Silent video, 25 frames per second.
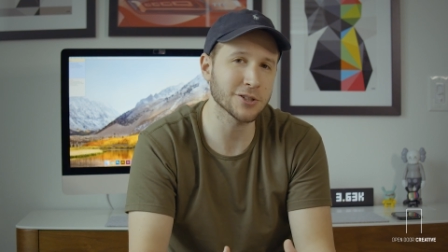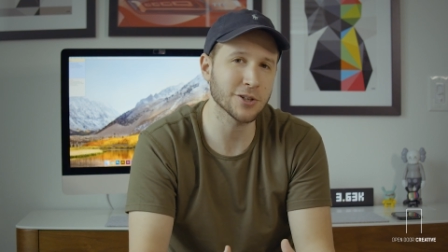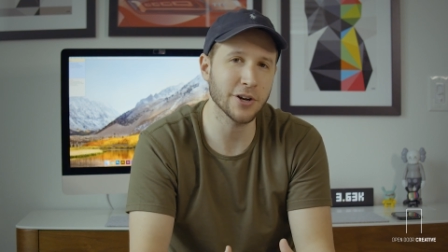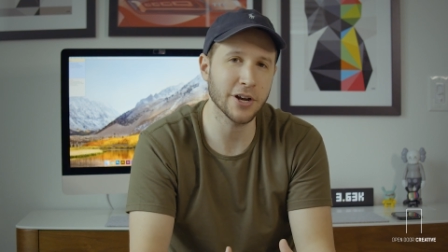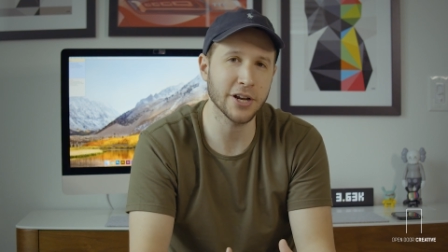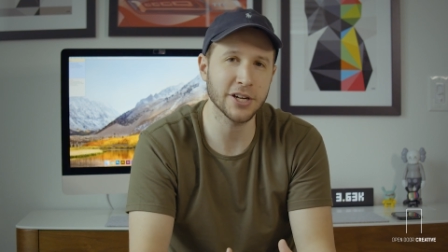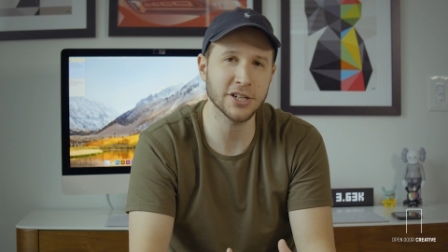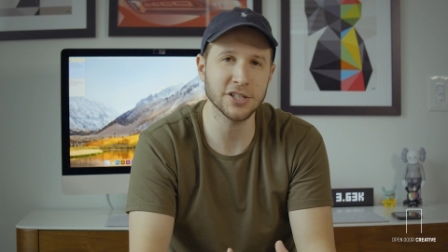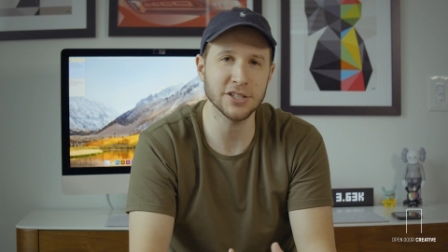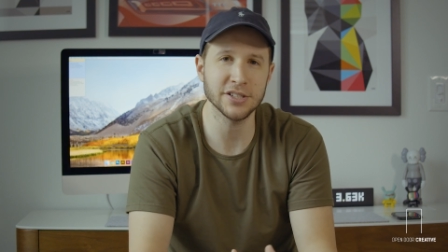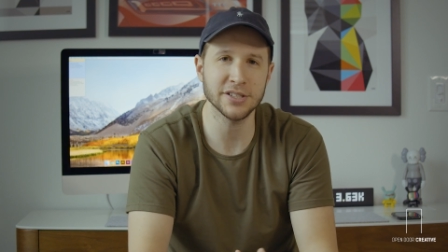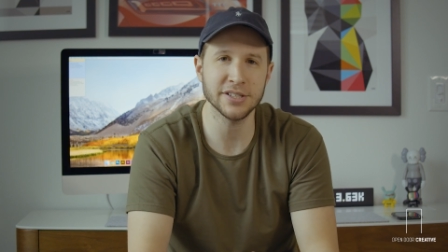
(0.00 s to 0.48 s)
our
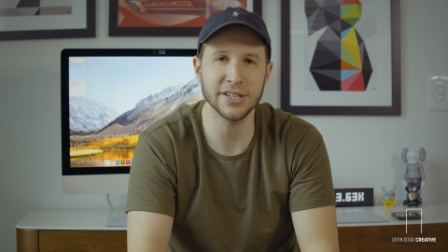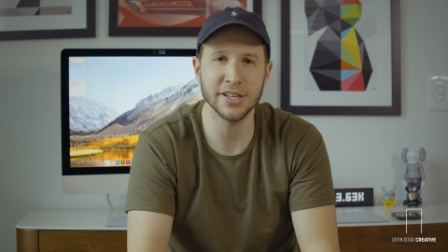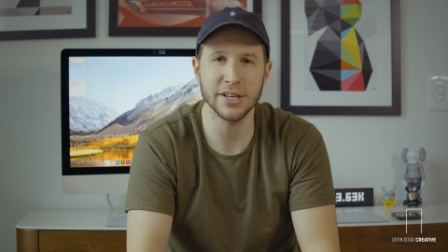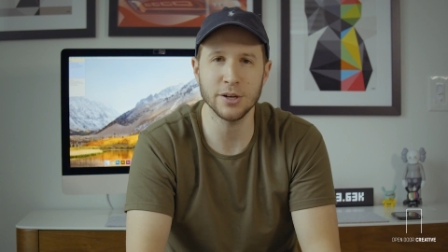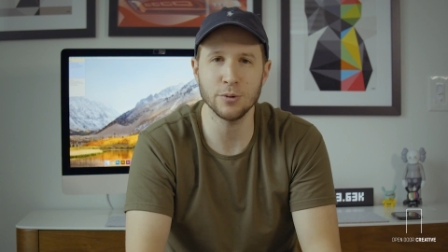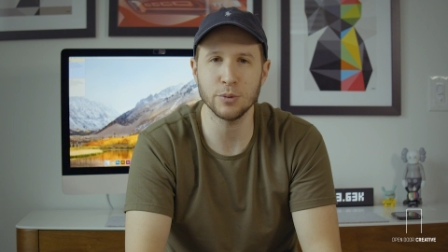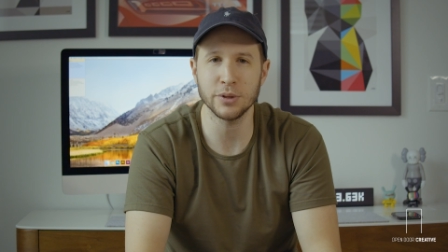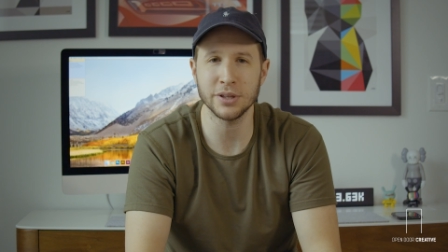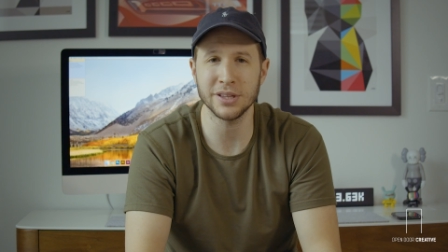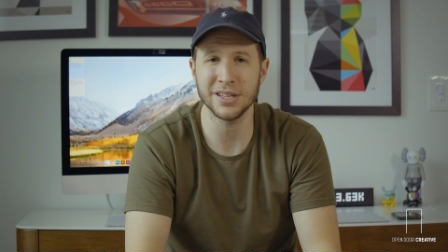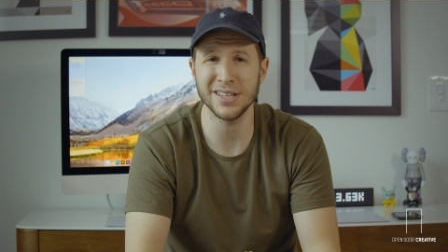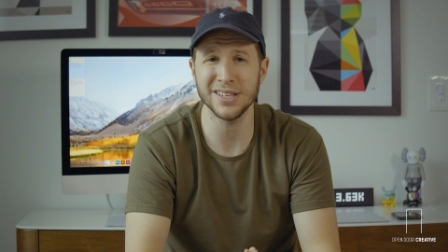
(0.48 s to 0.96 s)
agency
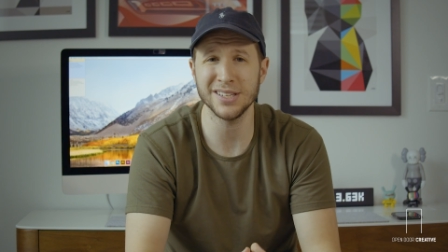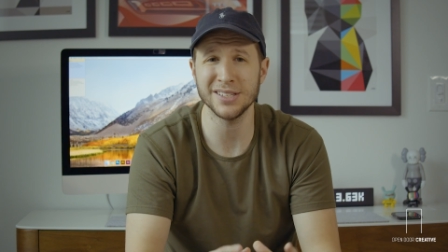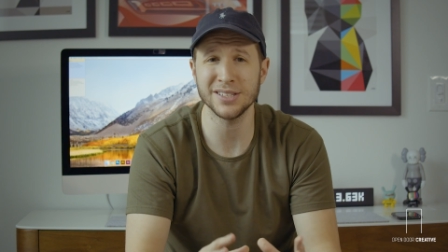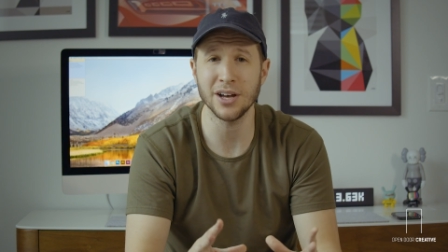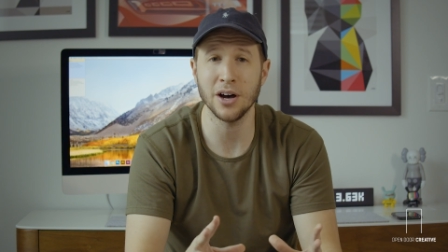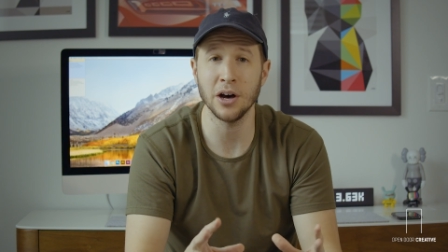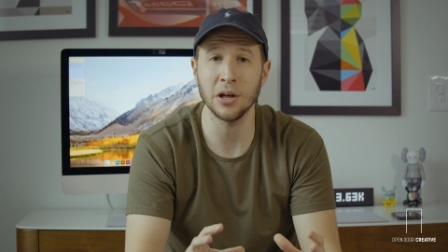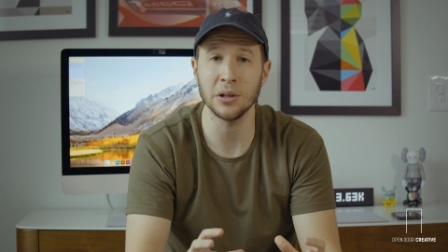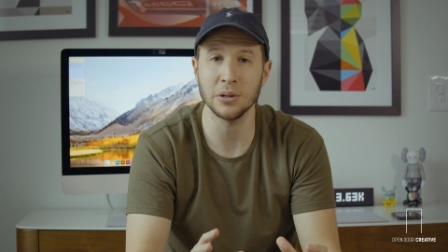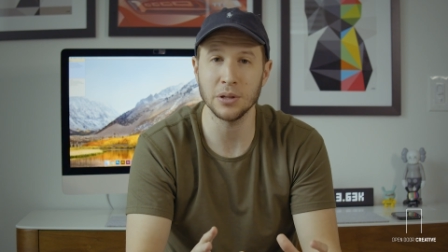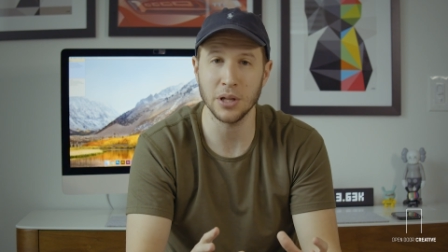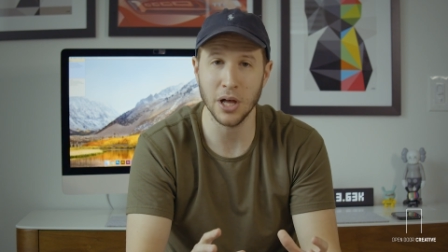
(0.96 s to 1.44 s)
with these
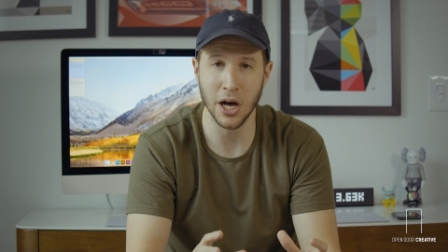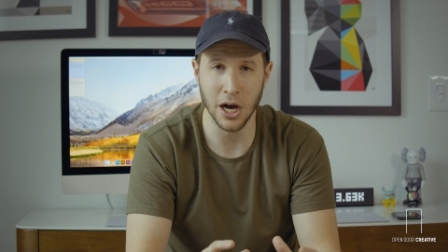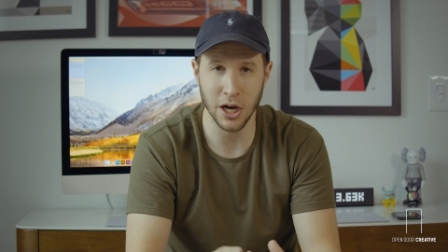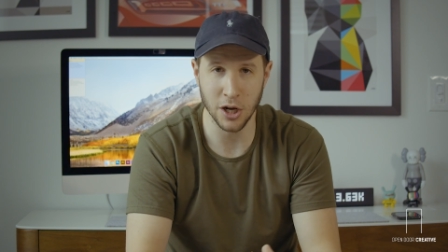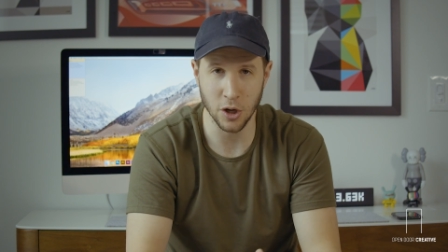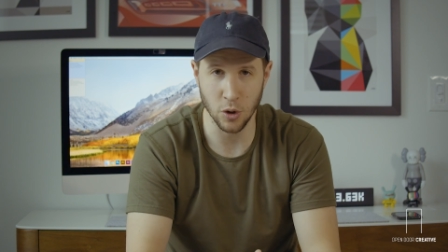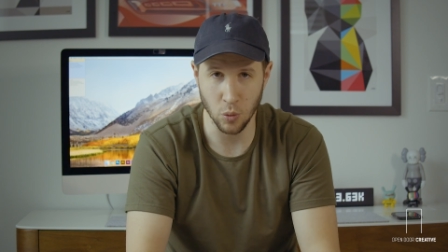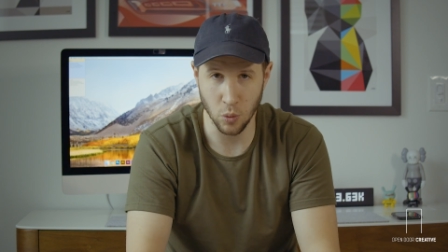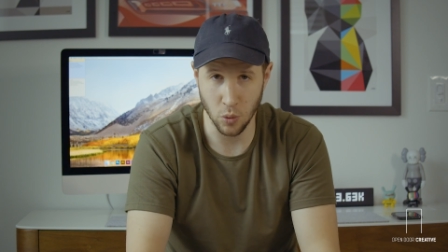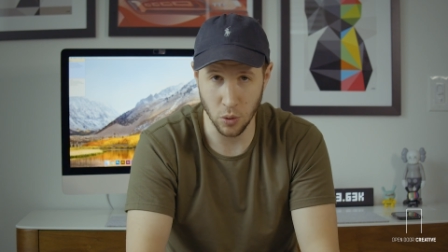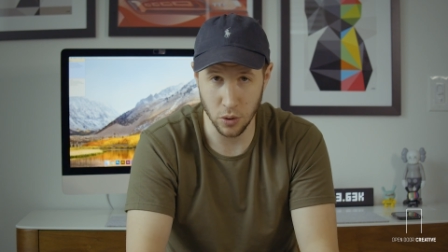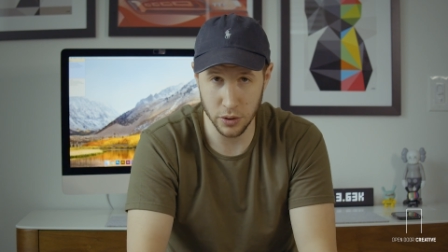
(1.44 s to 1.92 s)

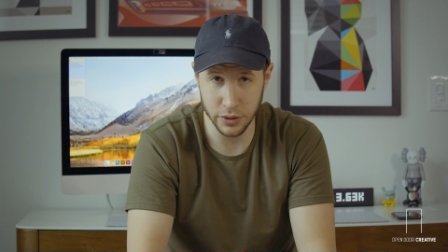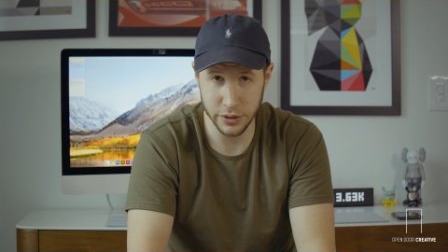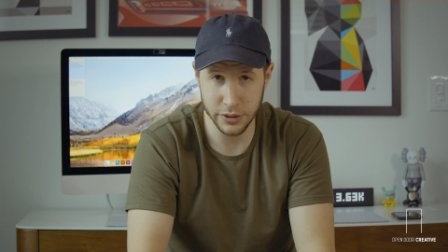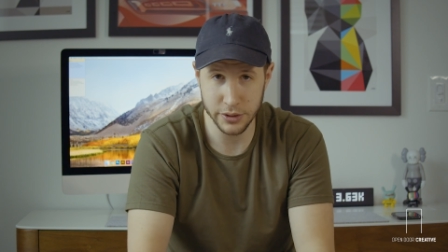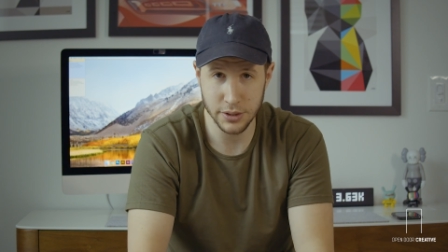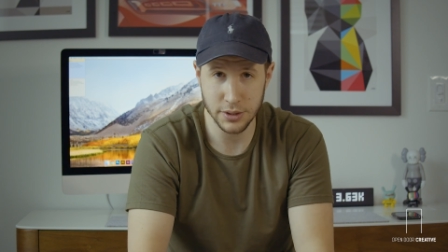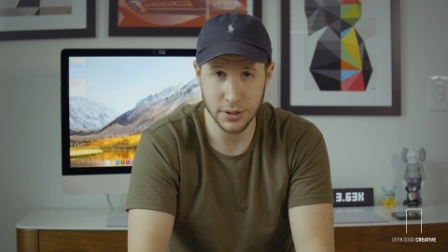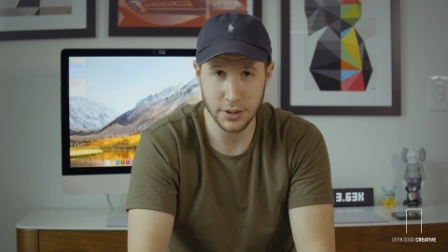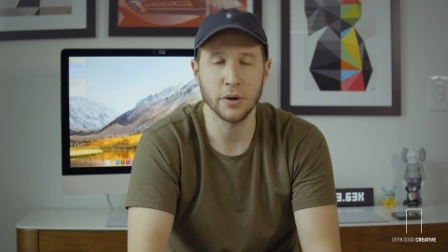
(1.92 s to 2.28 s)
Unlock Awards.